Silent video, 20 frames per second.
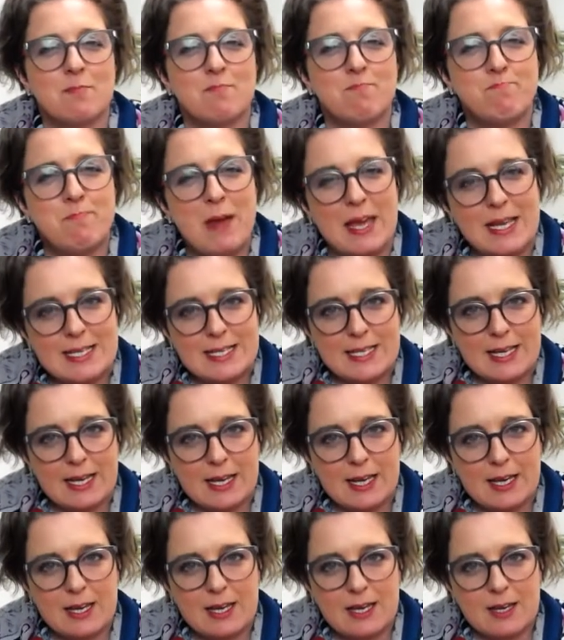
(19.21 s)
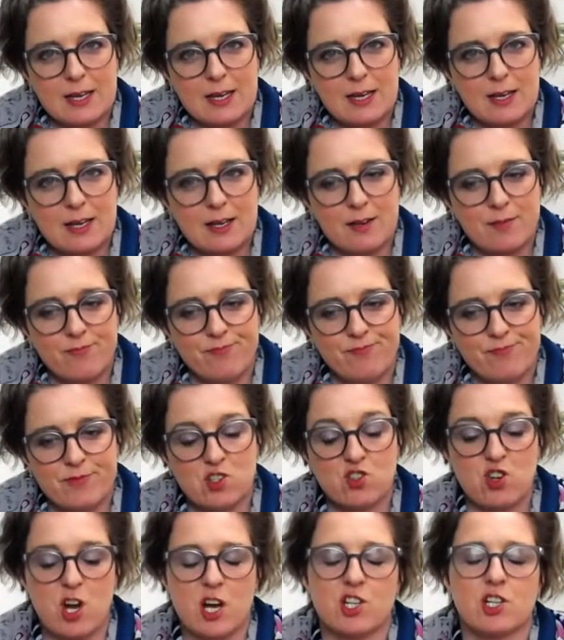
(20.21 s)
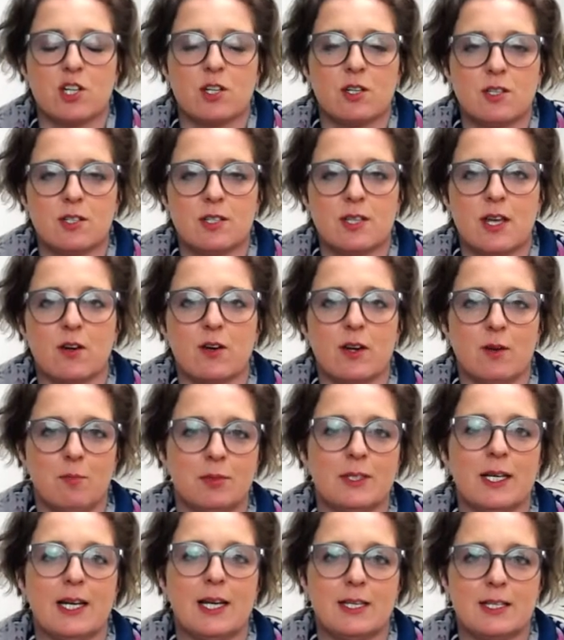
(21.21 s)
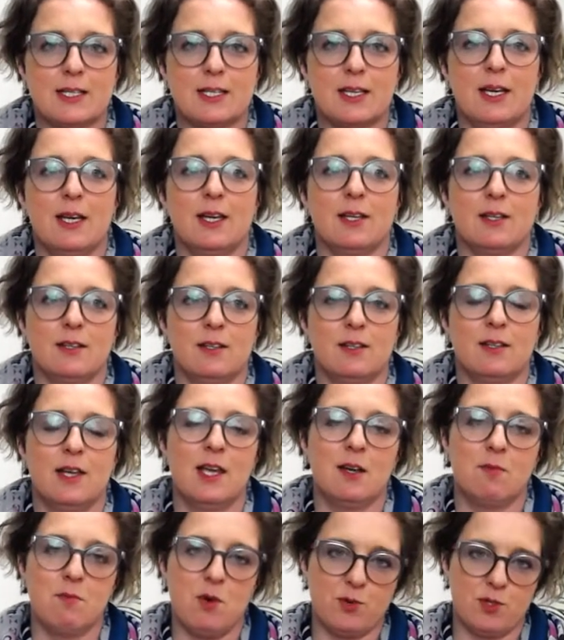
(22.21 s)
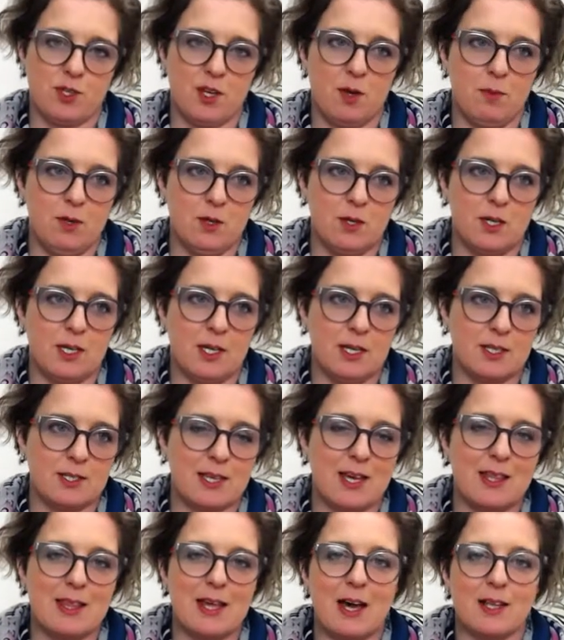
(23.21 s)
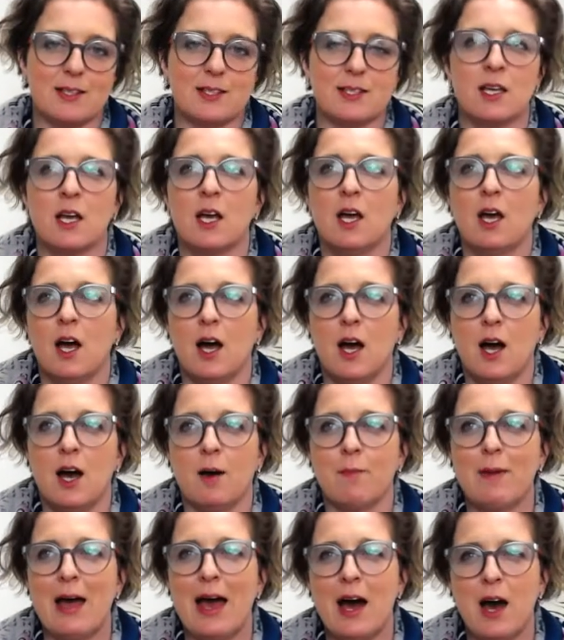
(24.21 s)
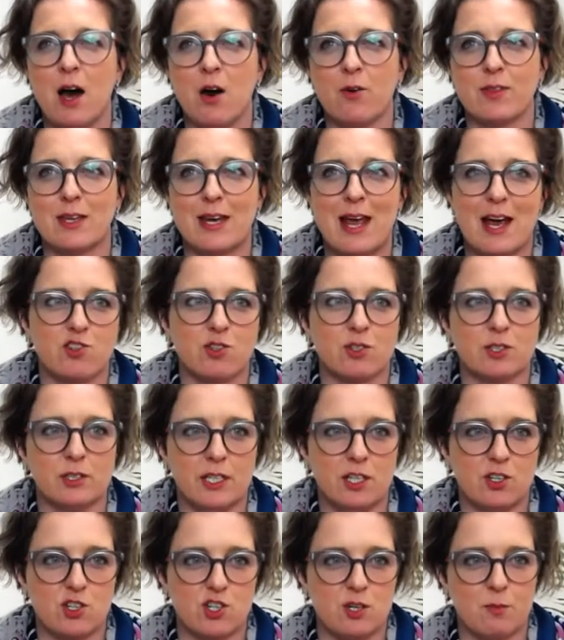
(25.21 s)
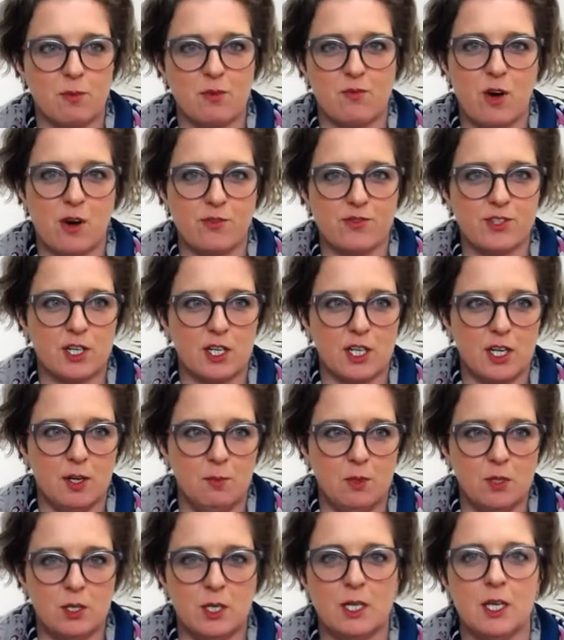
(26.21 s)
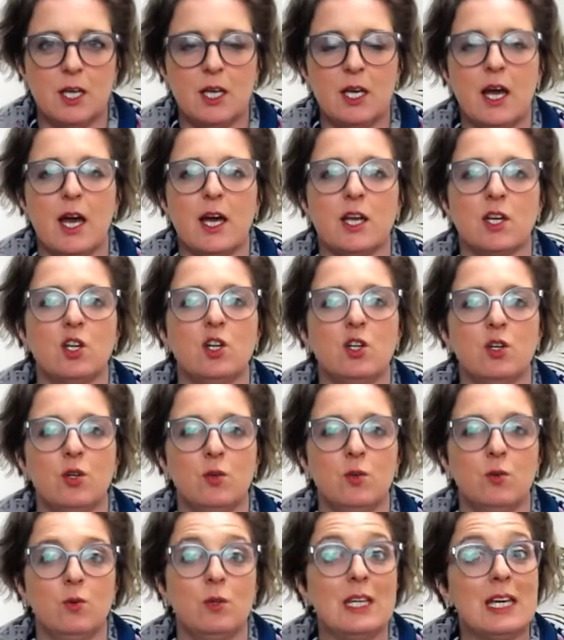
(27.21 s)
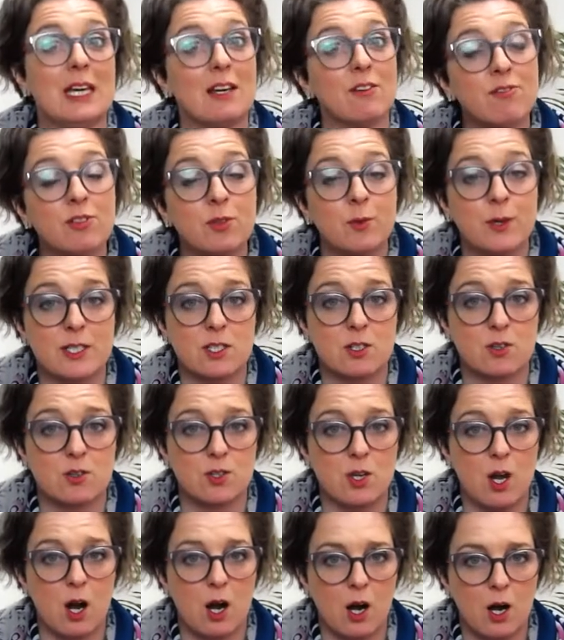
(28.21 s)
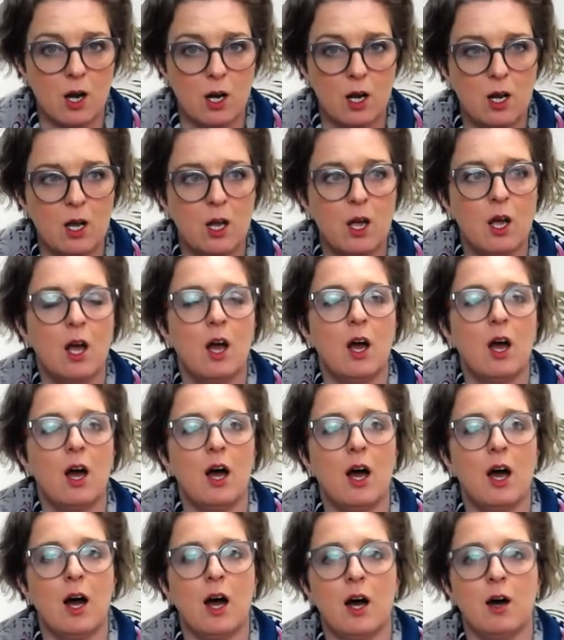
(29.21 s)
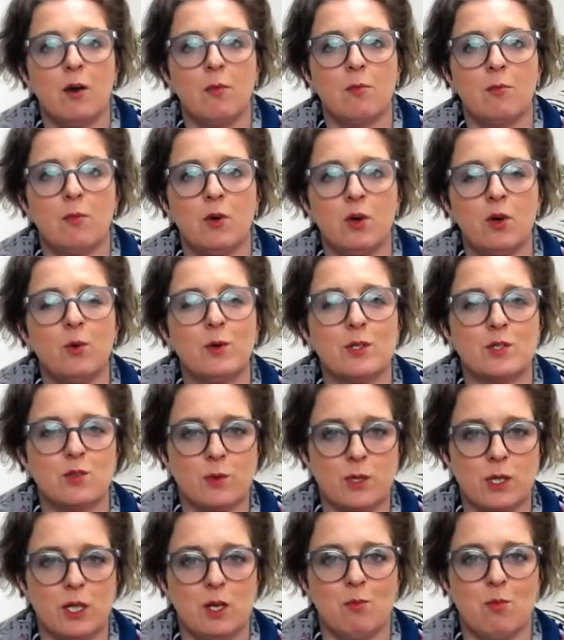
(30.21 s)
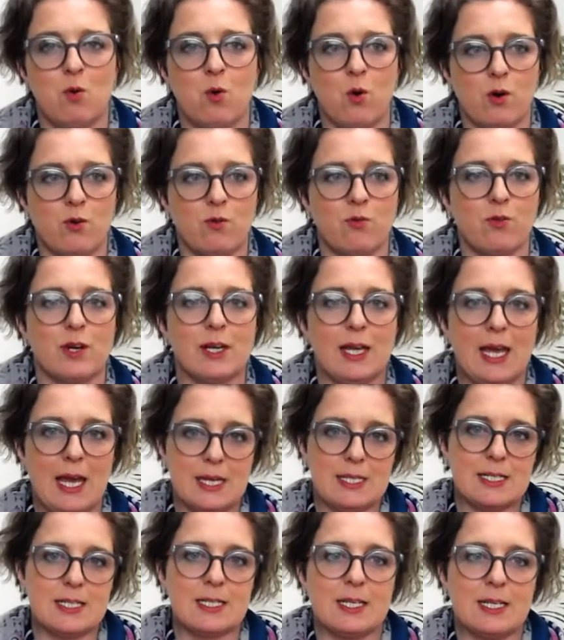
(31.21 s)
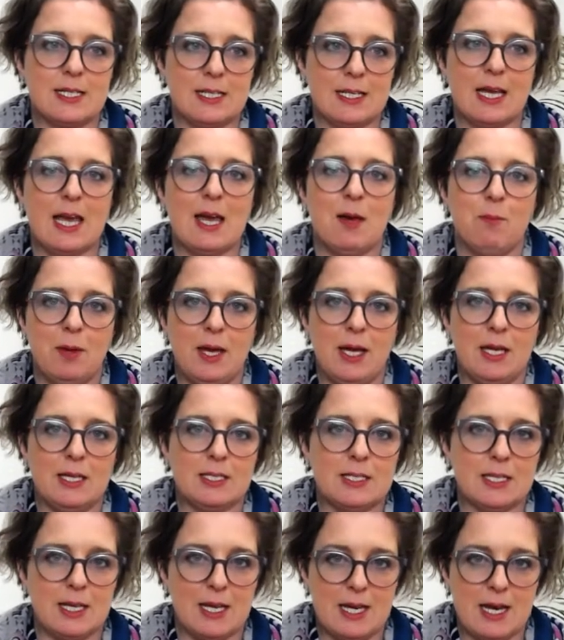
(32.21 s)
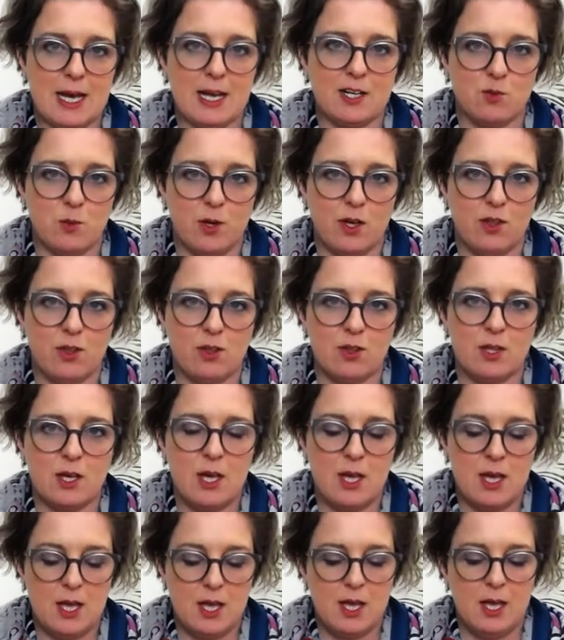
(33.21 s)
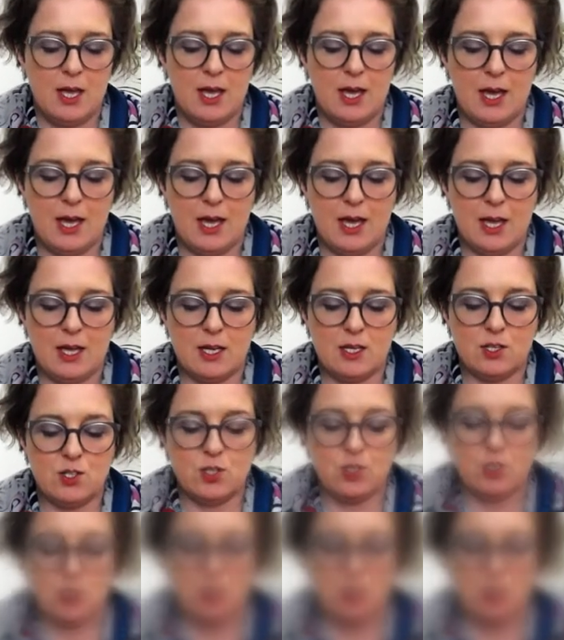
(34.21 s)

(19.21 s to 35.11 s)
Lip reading: basic structures that are in place in most communities. And that's how the natural leadership evolves in a community and who the influencers are, who it's really important for a candidate in a campaign to connect with. And